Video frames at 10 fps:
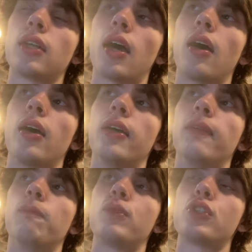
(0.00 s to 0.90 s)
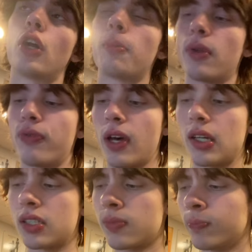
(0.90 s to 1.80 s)
I charmed the
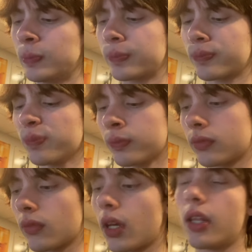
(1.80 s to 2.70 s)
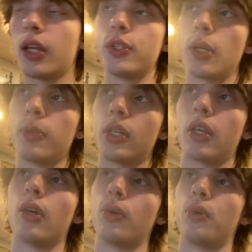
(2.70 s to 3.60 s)
Fez, and then he was able to
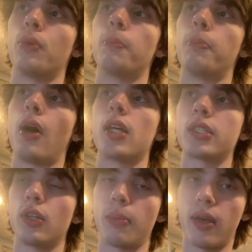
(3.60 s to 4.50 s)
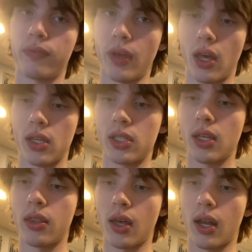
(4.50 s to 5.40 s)
go boss kill my Fez,
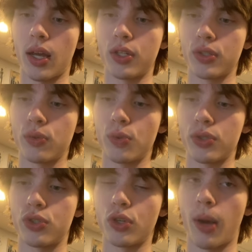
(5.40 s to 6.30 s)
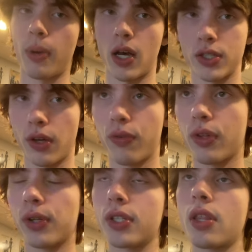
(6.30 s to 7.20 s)
and then I just was draw passing for
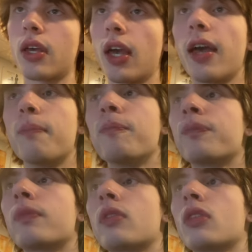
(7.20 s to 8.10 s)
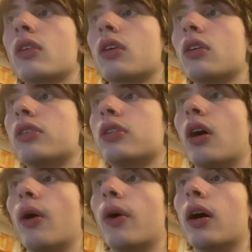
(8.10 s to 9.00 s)
the rest of the game.
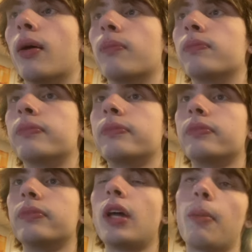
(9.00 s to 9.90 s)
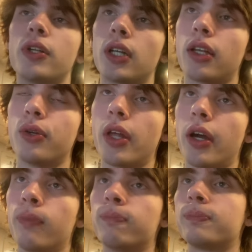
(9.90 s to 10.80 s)
So not much I can do there.